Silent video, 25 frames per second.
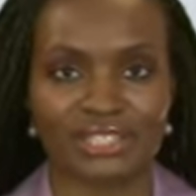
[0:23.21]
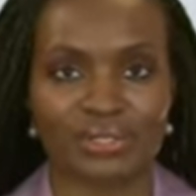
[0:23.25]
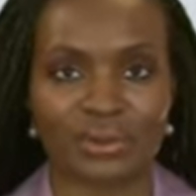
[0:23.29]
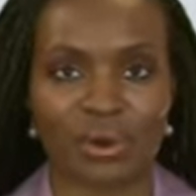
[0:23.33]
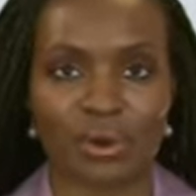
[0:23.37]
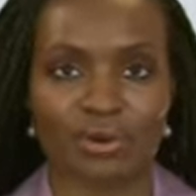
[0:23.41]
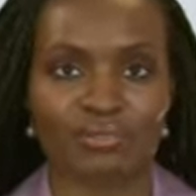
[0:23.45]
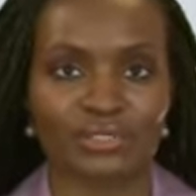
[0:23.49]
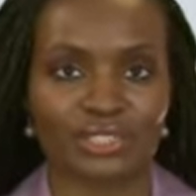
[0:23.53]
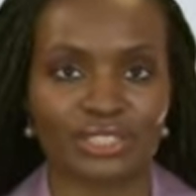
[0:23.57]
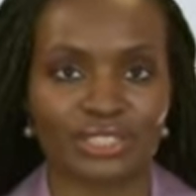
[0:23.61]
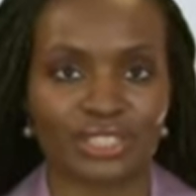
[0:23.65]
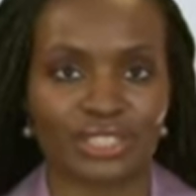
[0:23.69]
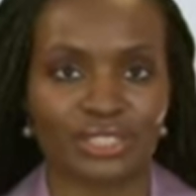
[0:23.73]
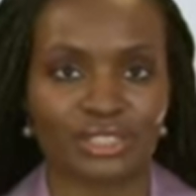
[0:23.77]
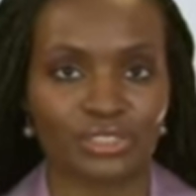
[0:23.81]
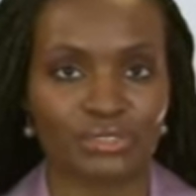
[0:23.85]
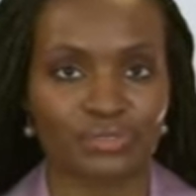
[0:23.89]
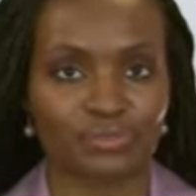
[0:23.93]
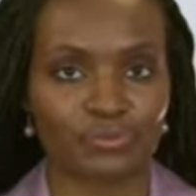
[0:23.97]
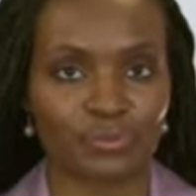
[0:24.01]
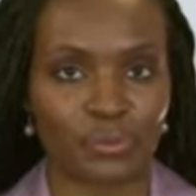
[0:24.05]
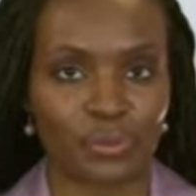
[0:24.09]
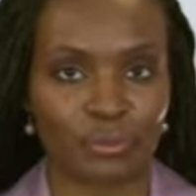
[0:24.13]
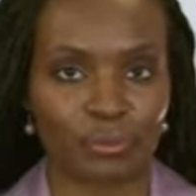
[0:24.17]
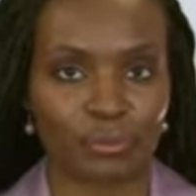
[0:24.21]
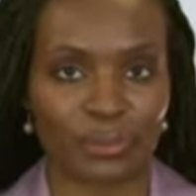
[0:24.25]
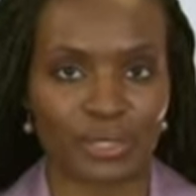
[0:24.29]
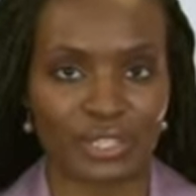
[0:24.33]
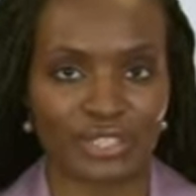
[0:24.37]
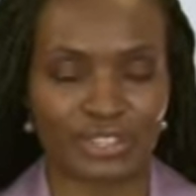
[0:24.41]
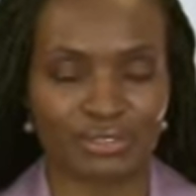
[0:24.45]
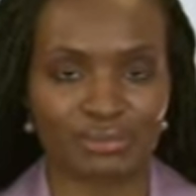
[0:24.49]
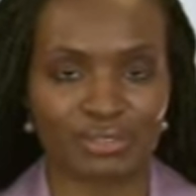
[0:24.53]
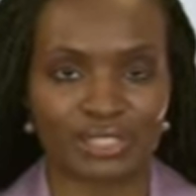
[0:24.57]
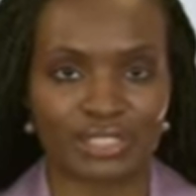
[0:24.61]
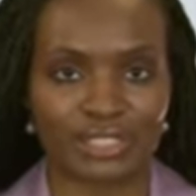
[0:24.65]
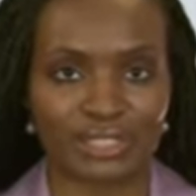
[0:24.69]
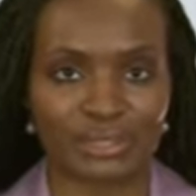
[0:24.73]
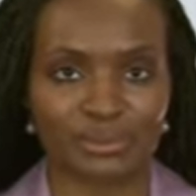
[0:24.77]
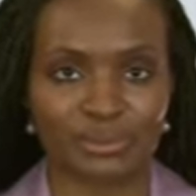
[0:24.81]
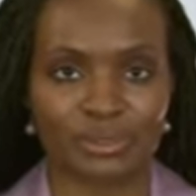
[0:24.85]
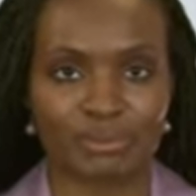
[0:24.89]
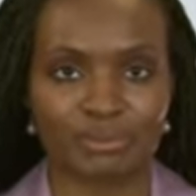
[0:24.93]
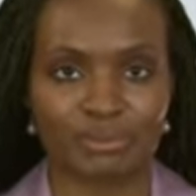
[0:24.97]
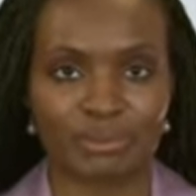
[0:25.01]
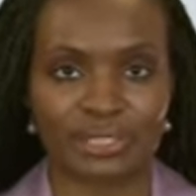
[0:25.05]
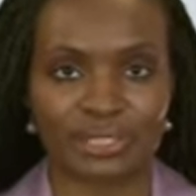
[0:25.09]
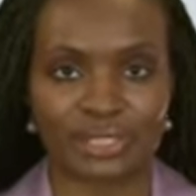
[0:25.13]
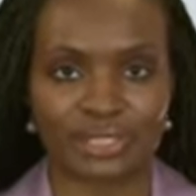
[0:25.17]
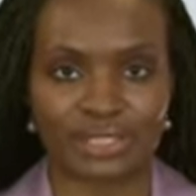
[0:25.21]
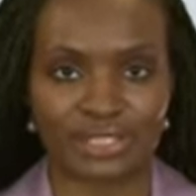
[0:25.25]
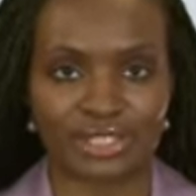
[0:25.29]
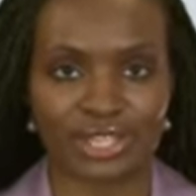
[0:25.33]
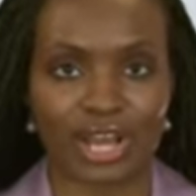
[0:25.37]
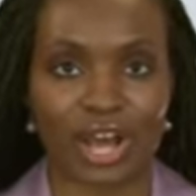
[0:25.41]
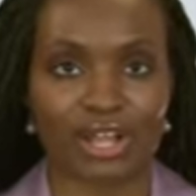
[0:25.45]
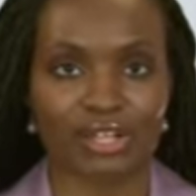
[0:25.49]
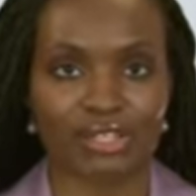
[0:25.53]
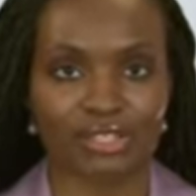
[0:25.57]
year over year to $4.30 billion,